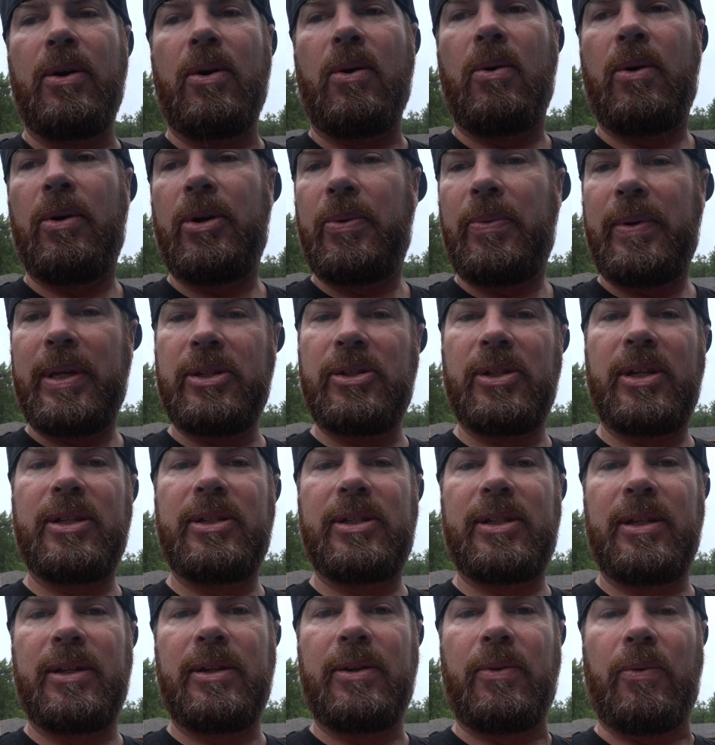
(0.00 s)
Or do we
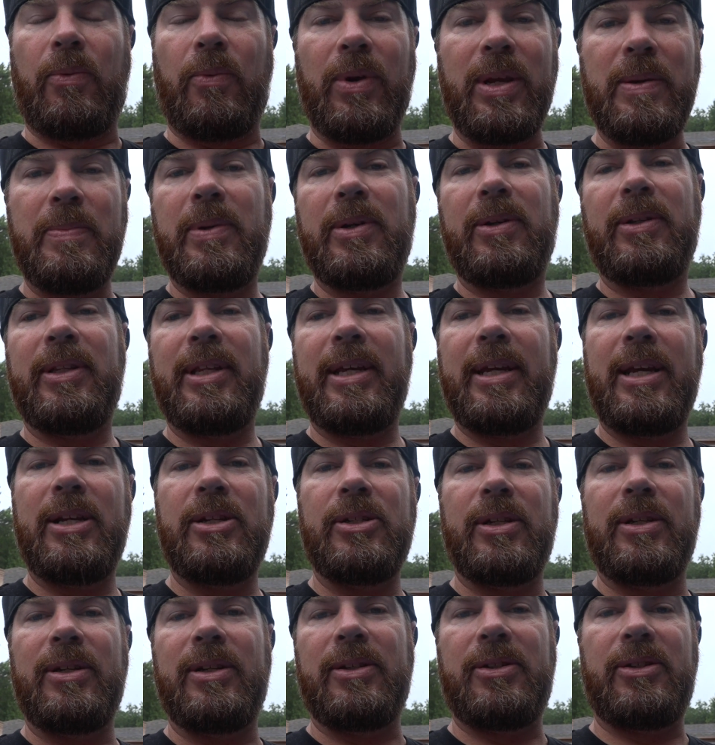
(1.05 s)
just rebuild the
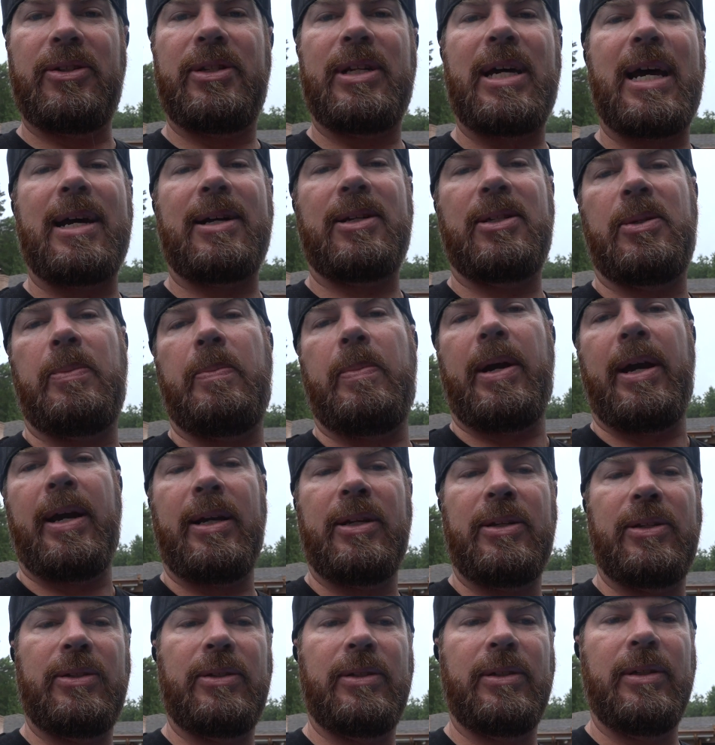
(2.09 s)
engine to stock
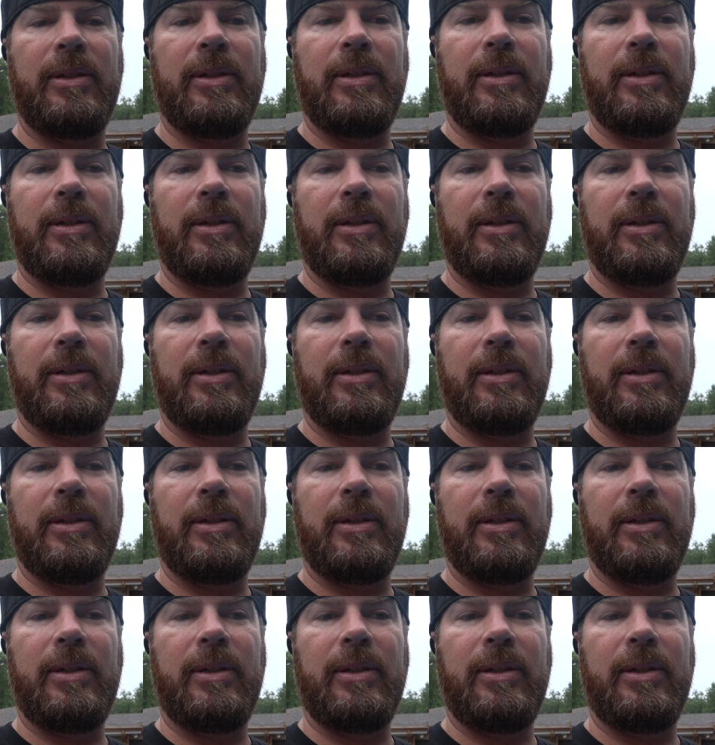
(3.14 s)
specs,